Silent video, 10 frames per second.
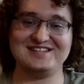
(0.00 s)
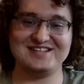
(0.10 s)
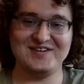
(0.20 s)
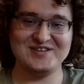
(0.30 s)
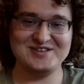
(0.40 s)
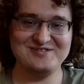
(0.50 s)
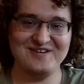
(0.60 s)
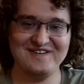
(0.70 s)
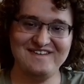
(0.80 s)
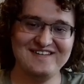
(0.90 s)
so you
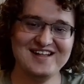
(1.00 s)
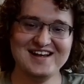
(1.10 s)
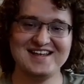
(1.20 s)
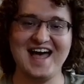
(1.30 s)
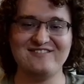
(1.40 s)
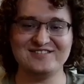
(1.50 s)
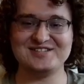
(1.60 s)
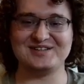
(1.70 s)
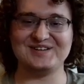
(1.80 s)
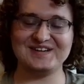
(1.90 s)
all have to
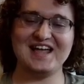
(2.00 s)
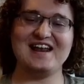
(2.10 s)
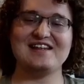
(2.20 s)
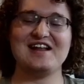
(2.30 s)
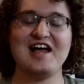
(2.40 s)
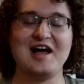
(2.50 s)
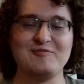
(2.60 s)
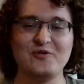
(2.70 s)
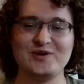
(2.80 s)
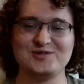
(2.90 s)
look at it. I'm
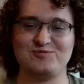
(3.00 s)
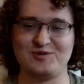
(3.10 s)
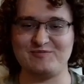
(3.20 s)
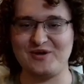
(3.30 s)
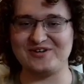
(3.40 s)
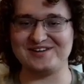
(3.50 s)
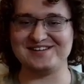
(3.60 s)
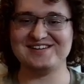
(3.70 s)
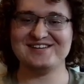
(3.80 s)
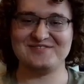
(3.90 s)
going to promote it
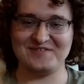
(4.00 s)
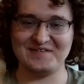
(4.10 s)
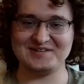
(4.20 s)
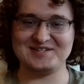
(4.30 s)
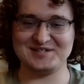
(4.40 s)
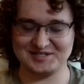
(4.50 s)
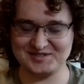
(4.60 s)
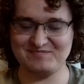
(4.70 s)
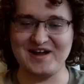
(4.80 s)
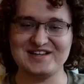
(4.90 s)
to
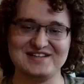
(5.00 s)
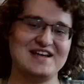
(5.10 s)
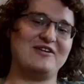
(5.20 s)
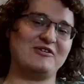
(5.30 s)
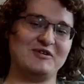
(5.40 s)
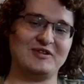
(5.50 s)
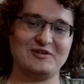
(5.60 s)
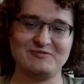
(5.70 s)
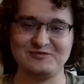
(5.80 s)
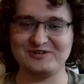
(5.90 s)
spite the
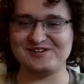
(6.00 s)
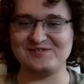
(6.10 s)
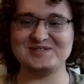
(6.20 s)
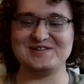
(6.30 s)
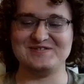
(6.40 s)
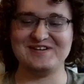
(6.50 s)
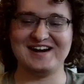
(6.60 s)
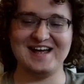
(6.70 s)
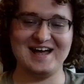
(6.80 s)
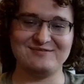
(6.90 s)
algorithm. We'll, we'll see what
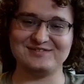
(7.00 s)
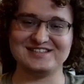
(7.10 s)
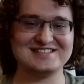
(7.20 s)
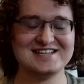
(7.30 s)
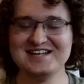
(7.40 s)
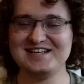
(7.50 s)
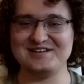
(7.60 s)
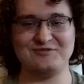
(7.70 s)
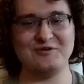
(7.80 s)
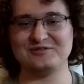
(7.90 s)
happens. It
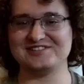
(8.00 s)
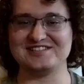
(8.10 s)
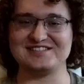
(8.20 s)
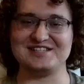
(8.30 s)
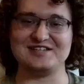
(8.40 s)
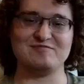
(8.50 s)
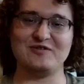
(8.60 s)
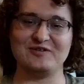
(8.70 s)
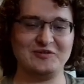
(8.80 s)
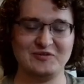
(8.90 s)
won't succeed, but
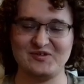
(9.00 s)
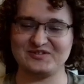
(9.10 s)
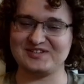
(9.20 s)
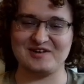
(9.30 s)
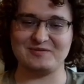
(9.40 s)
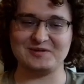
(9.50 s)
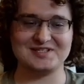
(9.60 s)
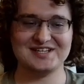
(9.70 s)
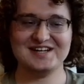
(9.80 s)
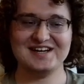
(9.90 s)
it won't happen.
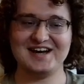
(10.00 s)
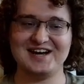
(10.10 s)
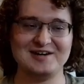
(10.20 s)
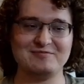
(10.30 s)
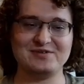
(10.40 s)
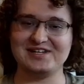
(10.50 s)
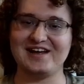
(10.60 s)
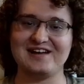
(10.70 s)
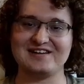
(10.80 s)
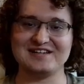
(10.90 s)
Uh, but
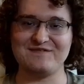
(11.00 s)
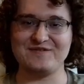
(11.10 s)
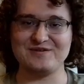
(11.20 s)
yeah, if you